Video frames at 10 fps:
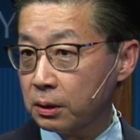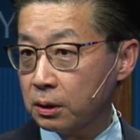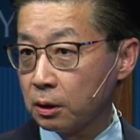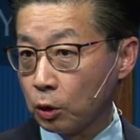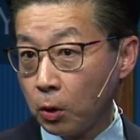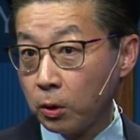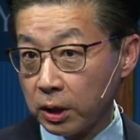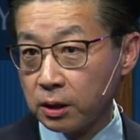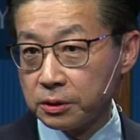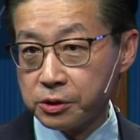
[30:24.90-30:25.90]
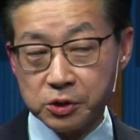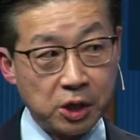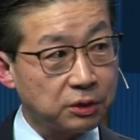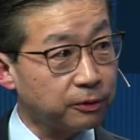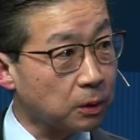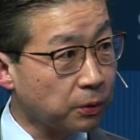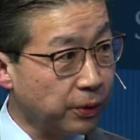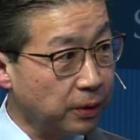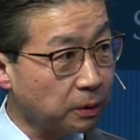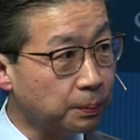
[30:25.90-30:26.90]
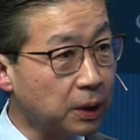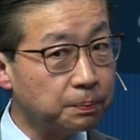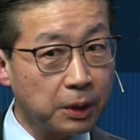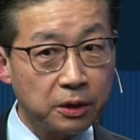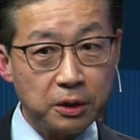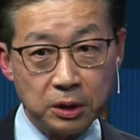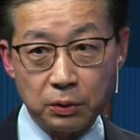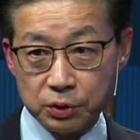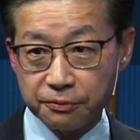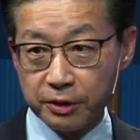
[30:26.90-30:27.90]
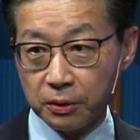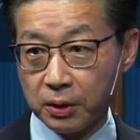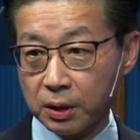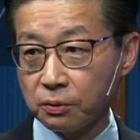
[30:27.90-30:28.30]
a long and successful career, but by then he was a figurehead.